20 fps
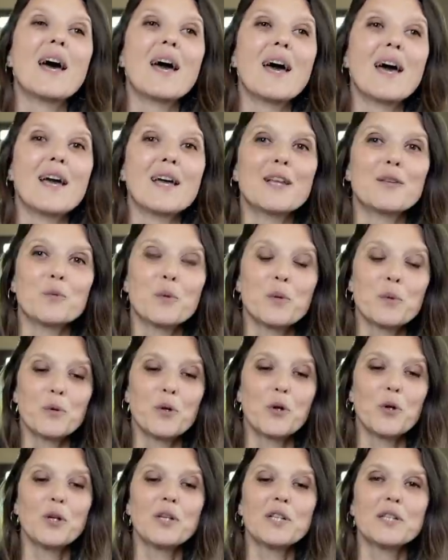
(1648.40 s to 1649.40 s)
And we
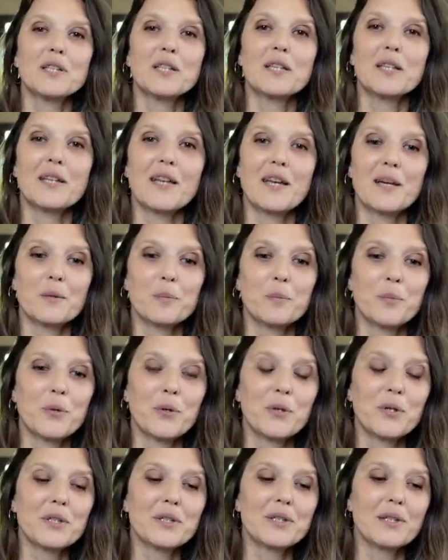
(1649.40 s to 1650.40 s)
were all in the
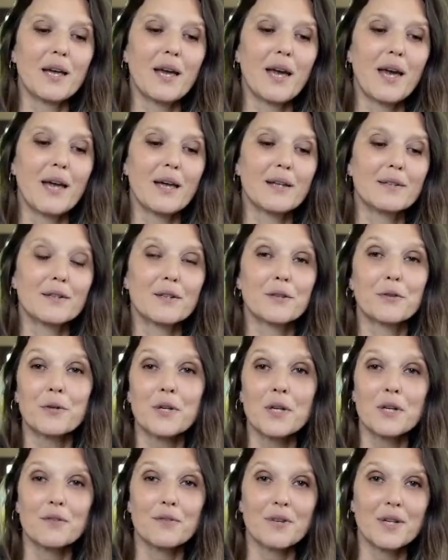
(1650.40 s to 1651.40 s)
airport, and the
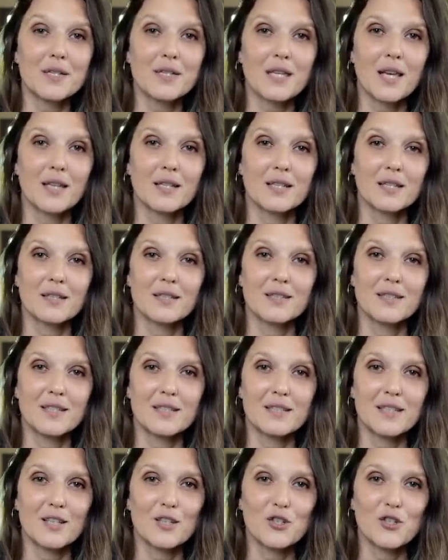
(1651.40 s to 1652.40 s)
three of us had a
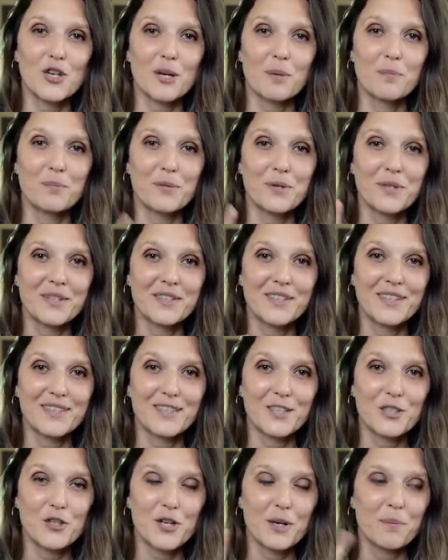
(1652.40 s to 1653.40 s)
knitted
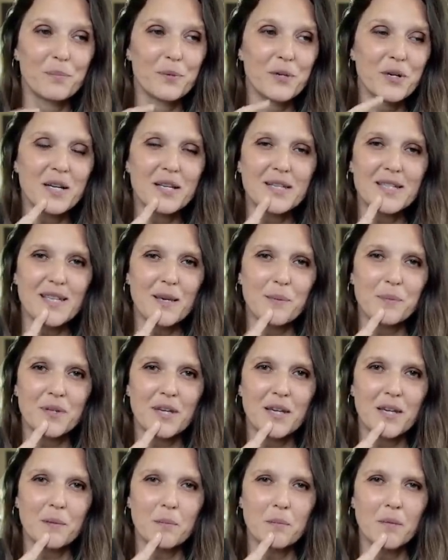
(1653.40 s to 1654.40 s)
jumper
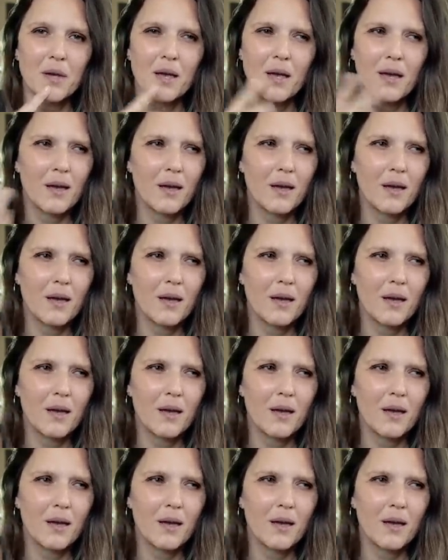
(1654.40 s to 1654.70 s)
except him.